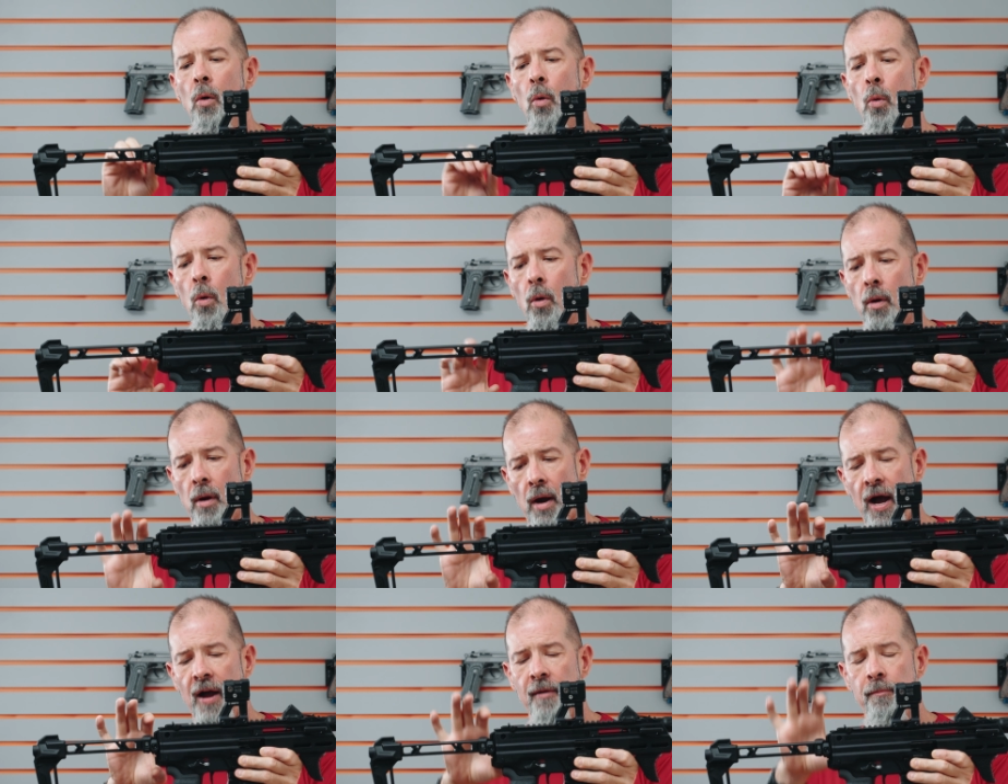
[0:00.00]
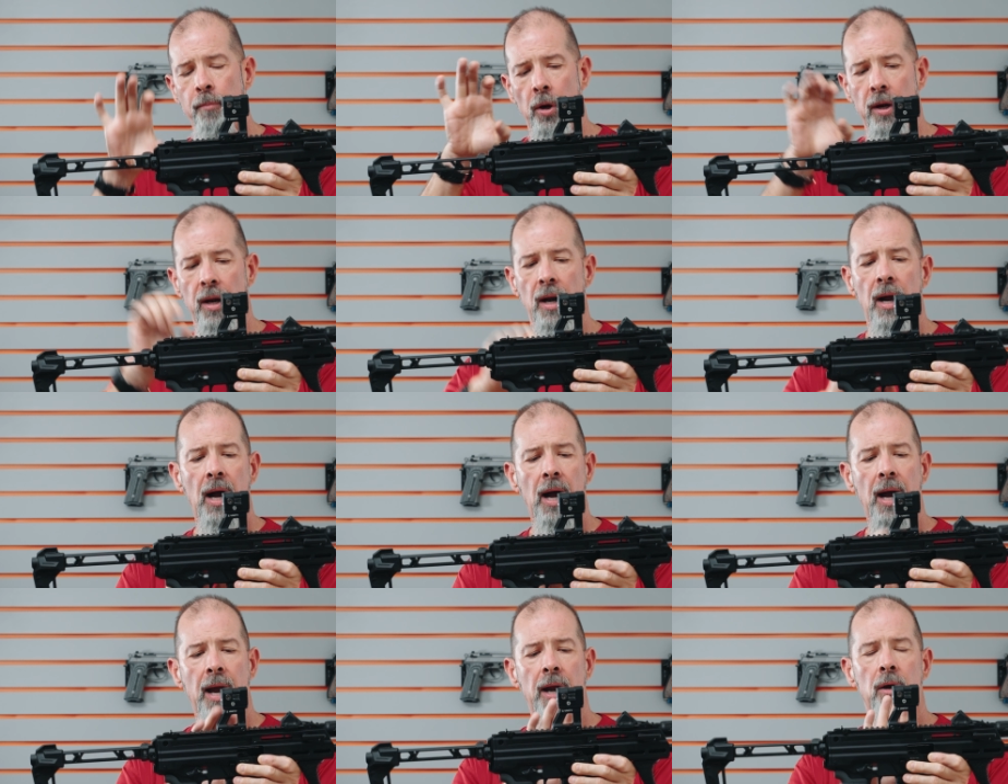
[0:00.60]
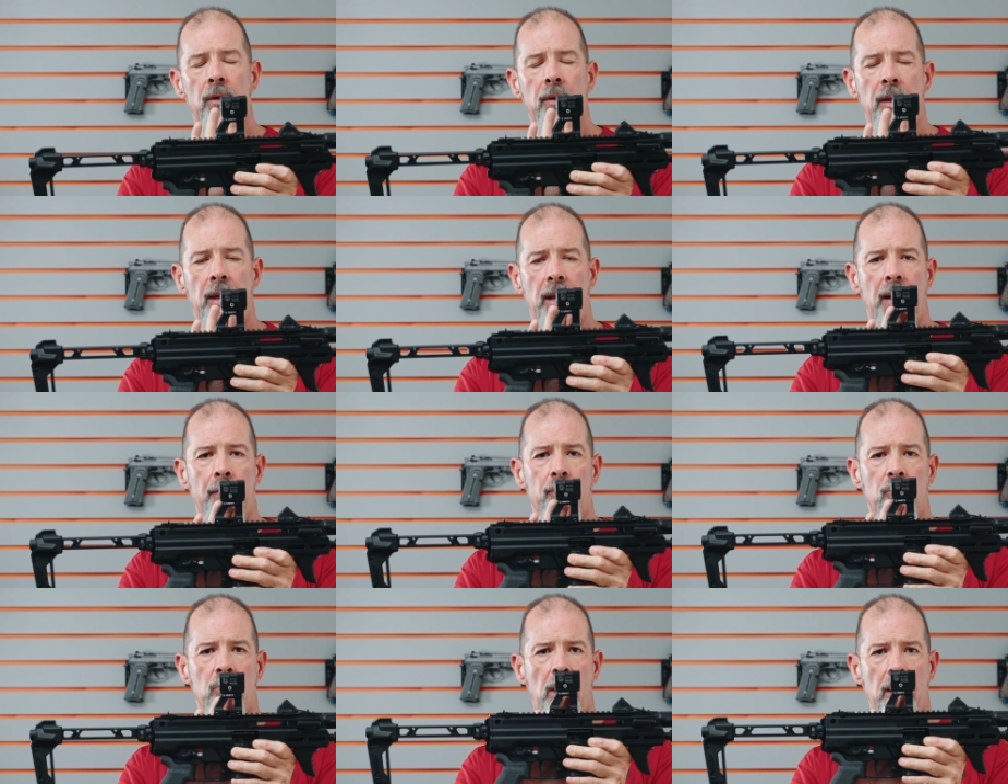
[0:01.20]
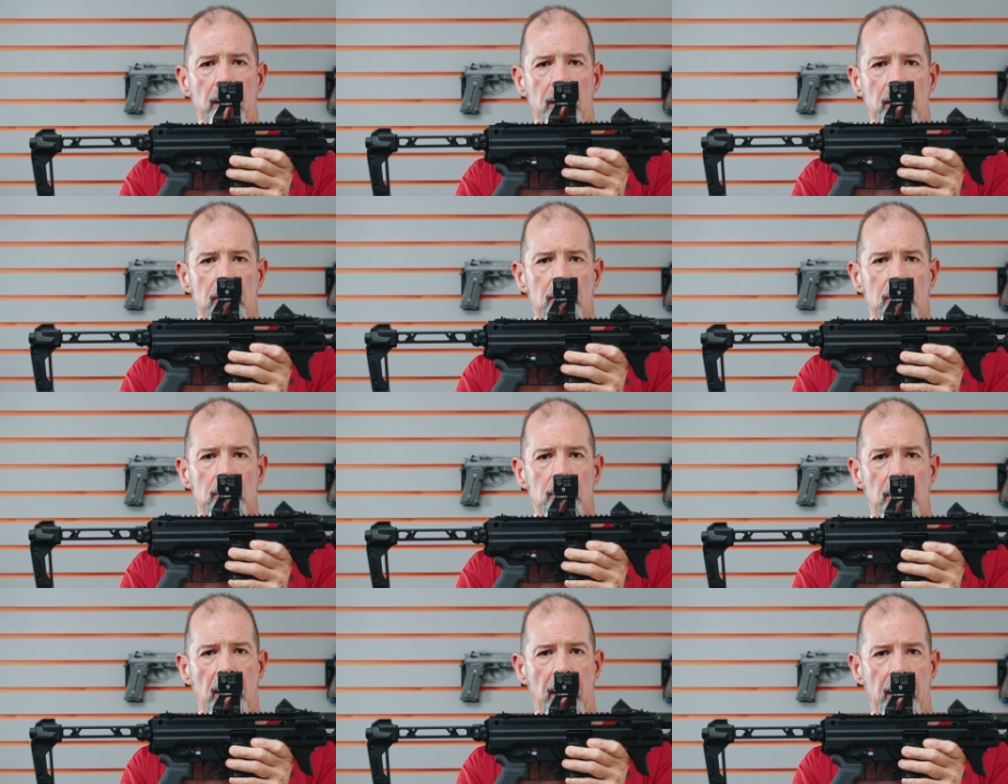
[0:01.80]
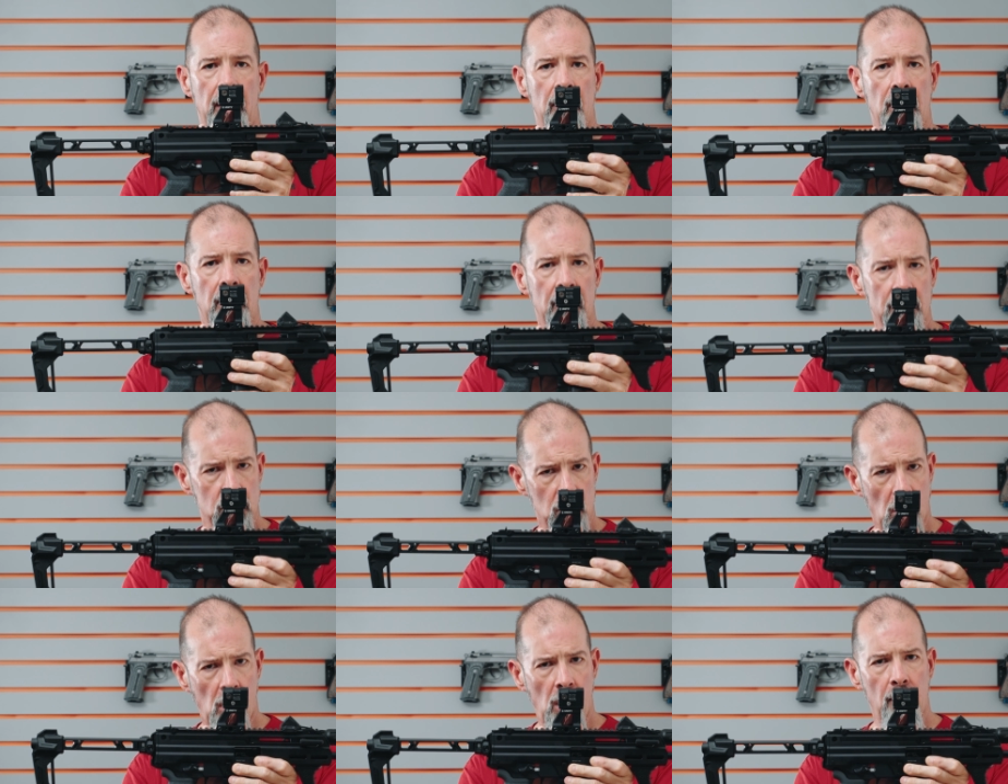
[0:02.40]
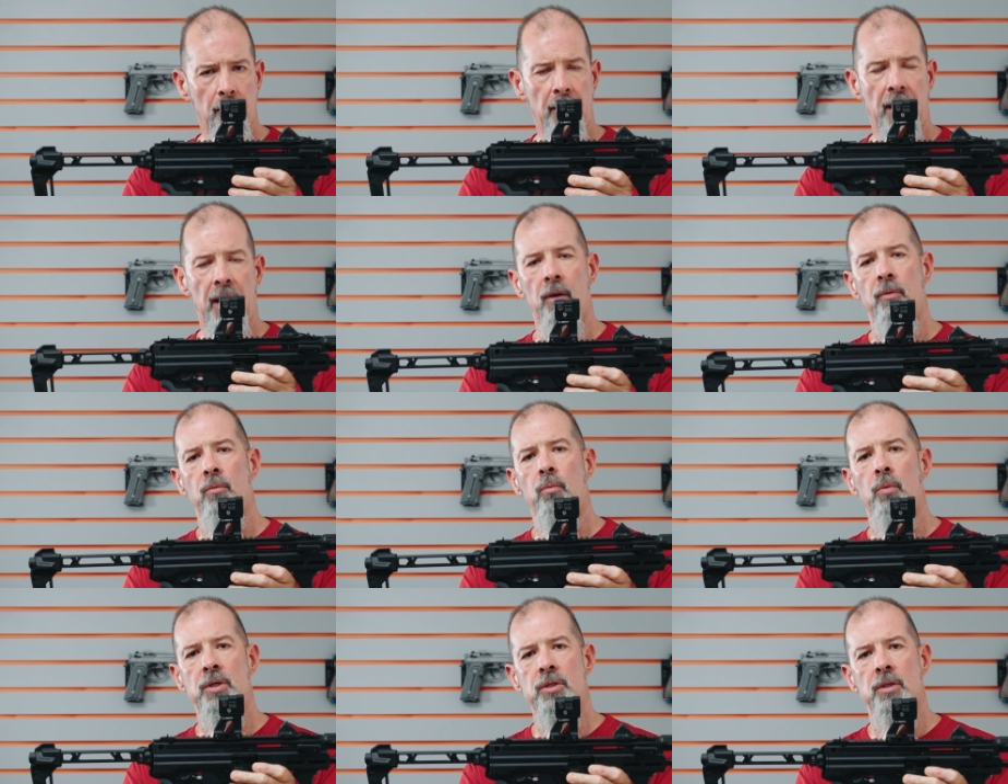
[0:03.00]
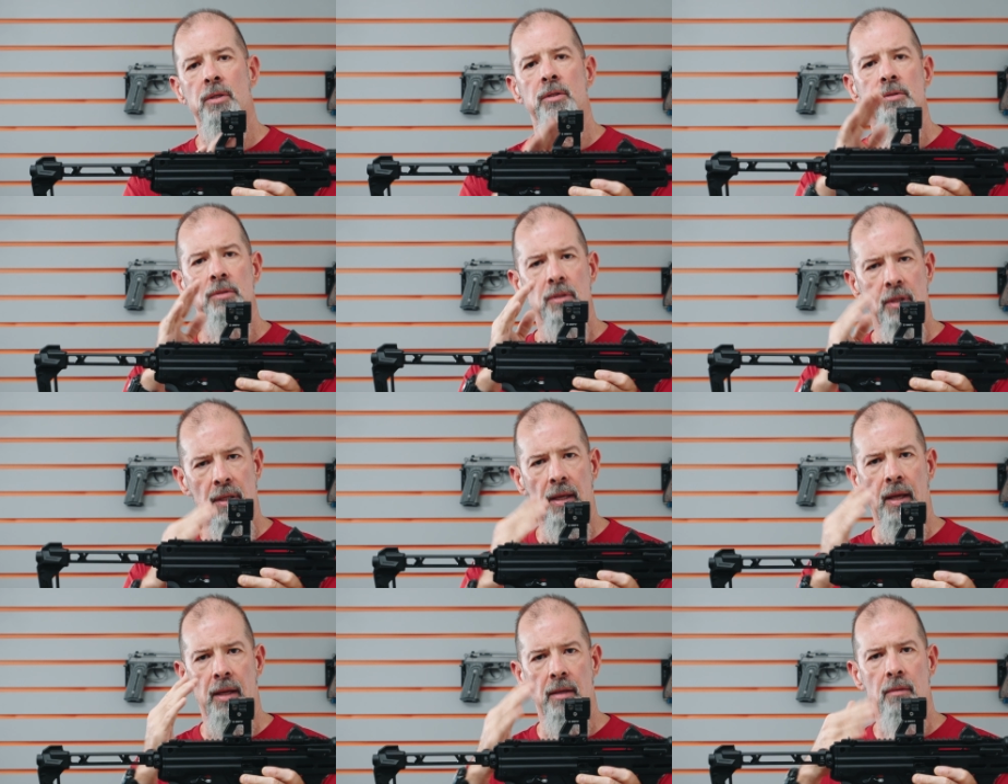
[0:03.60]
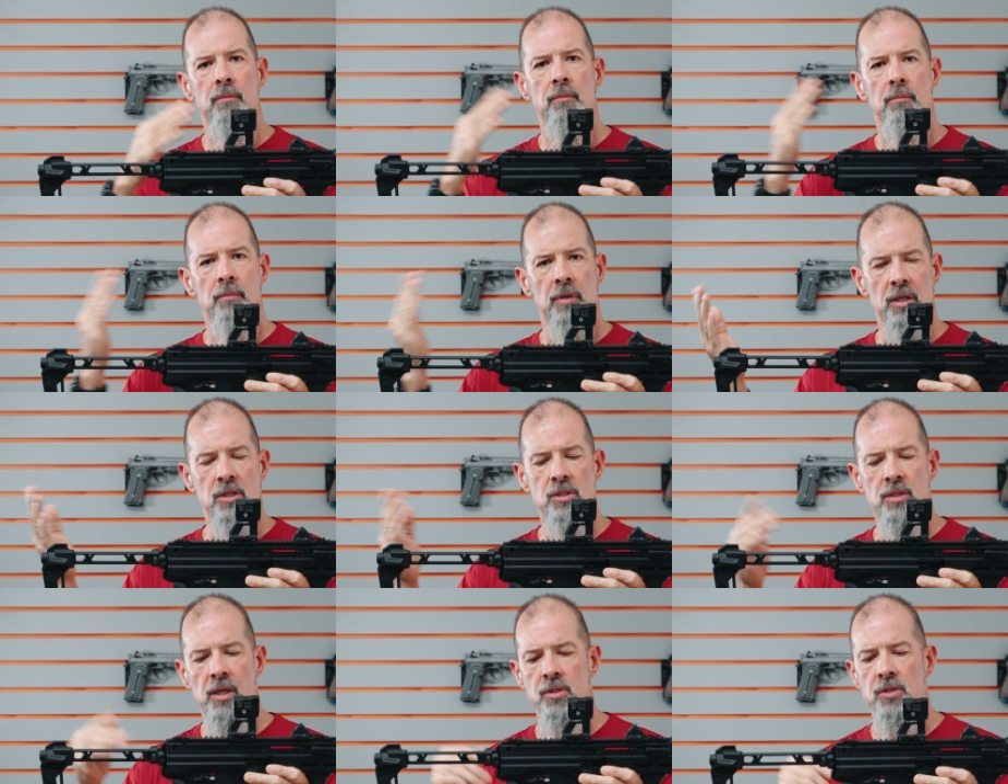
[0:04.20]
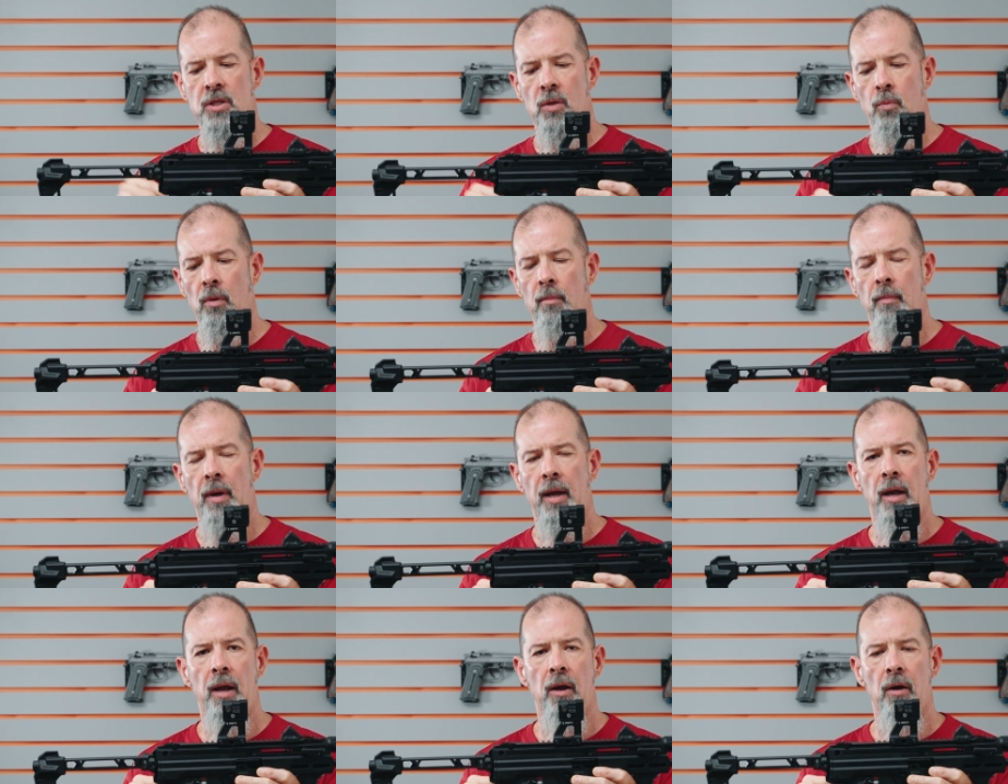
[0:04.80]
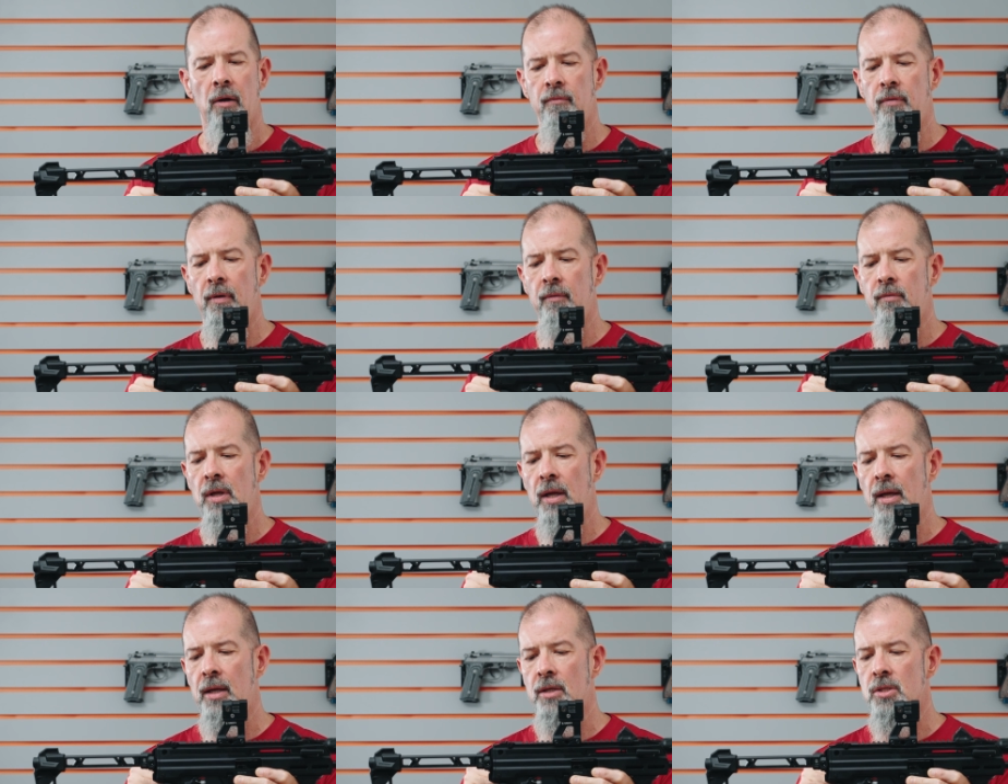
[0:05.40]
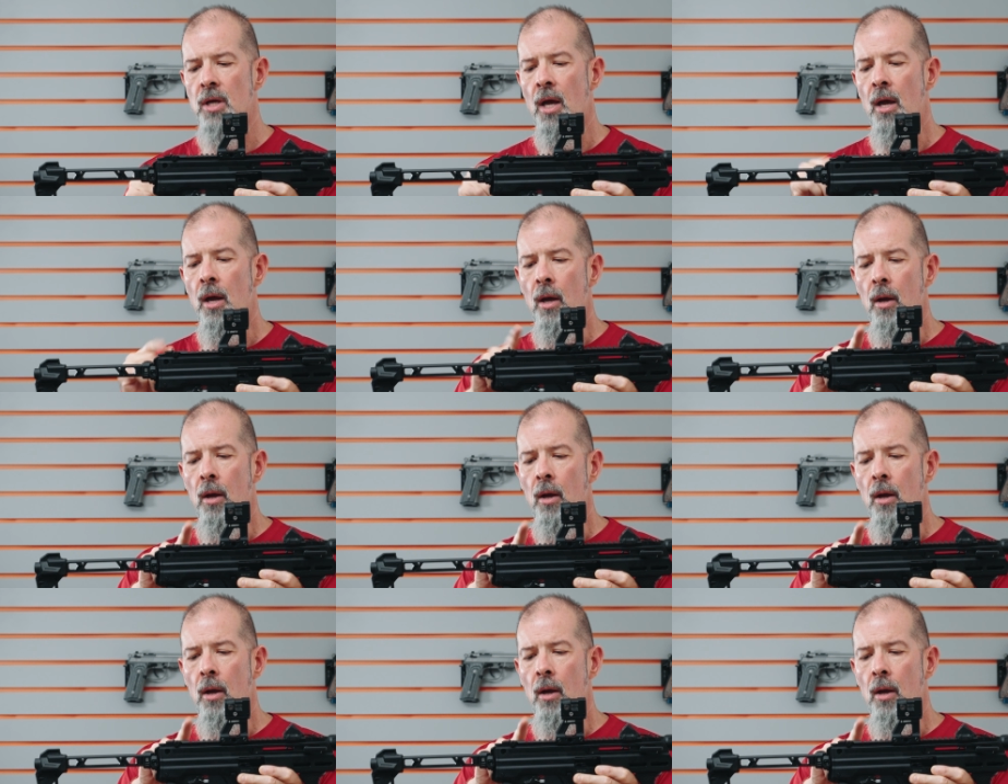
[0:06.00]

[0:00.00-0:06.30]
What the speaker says: or I put it higher and I'm running a tall mount, which is again consistent with my AR-15s.